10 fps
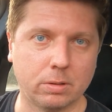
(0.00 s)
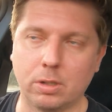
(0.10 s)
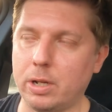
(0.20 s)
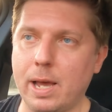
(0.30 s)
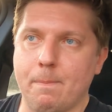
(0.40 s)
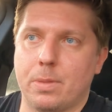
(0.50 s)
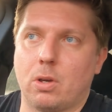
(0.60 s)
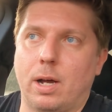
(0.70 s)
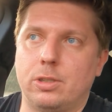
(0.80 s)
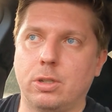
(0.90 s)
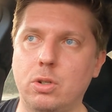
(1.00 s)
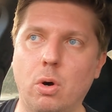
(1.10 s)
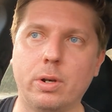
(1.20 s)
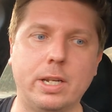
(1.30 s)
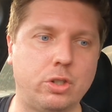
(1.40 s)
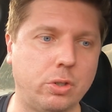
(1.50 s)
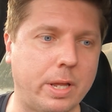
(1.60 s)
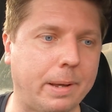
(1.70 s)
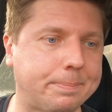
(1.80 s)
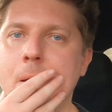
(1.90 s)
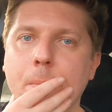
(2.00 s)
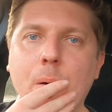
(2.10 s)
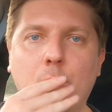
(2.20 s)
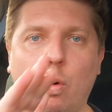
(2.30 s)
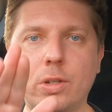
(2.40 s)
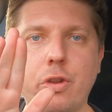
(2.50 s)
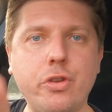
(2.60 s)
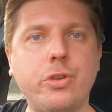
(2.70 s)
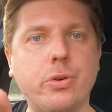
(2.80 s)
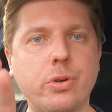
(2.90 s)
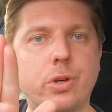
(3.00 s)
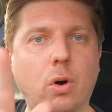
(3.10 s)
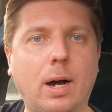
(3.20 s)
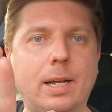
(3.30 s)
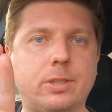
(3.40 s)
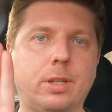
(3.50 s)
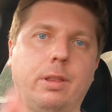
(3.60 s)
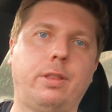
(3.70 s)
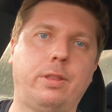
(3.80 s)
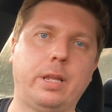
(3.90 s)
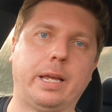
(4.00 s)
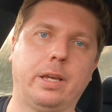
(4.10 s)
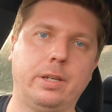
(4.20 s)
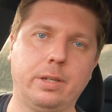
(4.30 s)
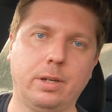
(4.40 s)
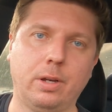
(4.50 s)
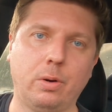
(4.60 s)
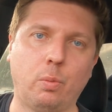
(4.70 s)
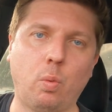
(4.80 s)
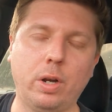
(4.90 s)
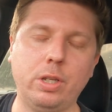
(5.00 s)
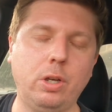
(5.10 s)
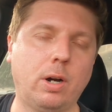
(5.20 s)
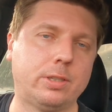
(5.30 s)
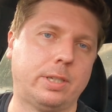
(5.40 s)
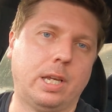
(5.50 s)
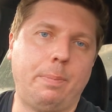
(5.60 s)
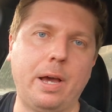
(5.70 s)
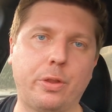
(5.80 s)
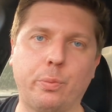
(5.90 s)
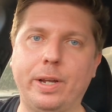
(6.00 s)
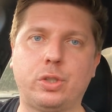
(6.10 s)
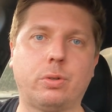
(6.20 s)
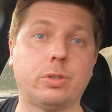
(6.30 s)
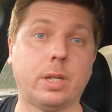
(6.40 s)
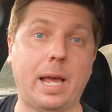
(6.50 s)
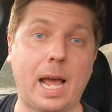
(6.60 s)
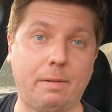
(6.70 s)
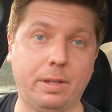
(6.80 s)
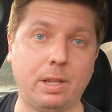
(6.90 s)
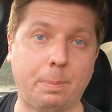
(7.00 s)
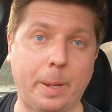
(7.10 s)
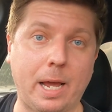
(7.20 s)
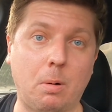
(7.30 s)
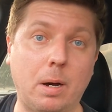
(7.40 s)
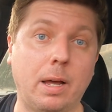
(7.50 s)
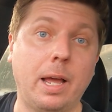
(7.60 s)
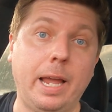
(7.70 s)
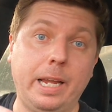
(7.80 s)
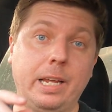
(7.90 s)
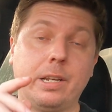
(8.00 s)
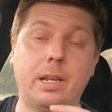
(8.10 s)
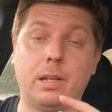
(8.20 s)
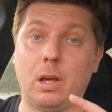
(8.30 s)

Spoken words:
So yeah, guys, non-issue there. But what do you guys think? What do you guys think about the restaurants having the power in